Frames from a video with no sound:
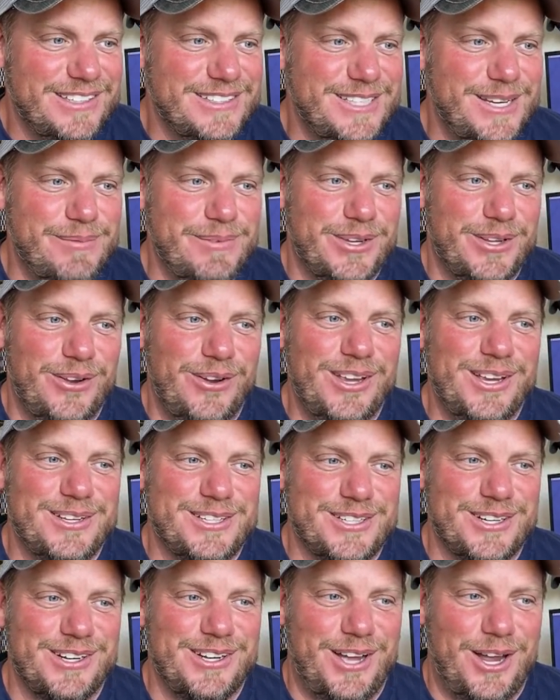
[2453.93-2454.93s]
Tim, you're the only
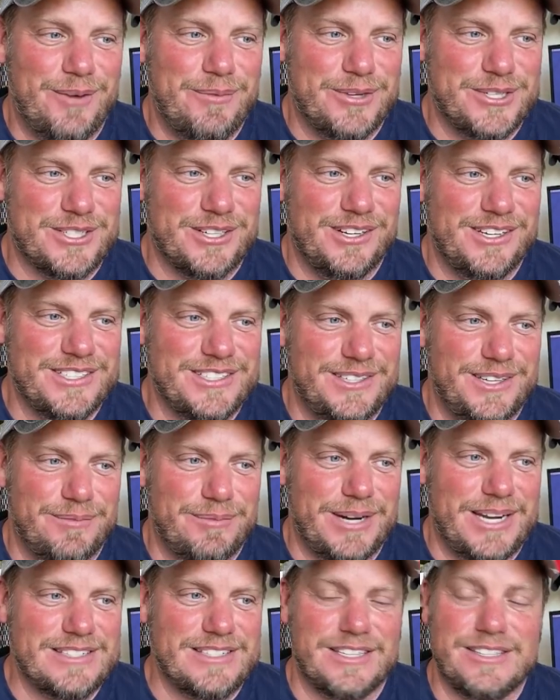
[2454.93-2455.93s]
automotive journalist in
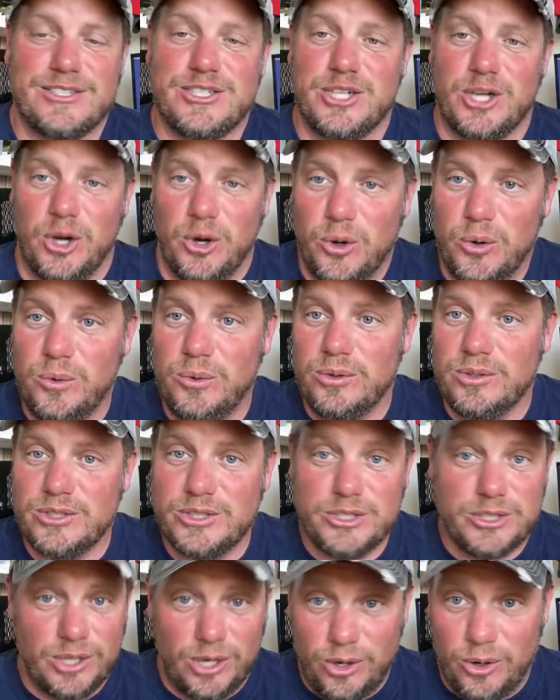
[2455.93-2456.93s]
Nebraska. Joe,
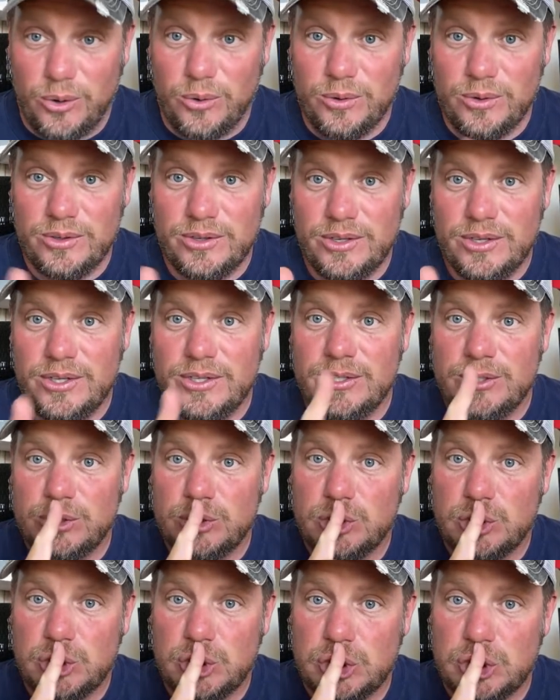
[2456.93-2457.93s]
Joe,
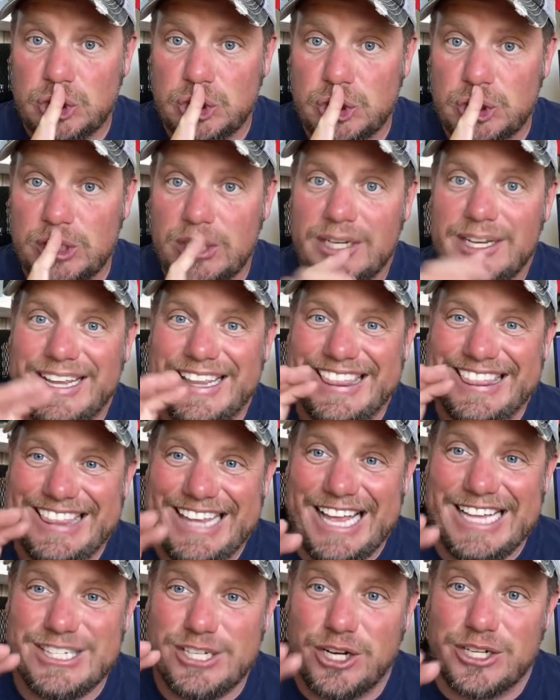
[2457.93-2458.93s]
shh,
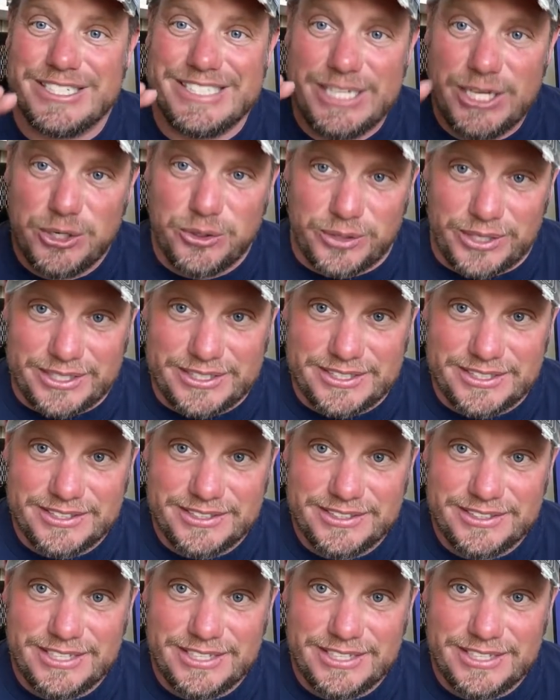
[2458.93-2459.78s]
that's our secret.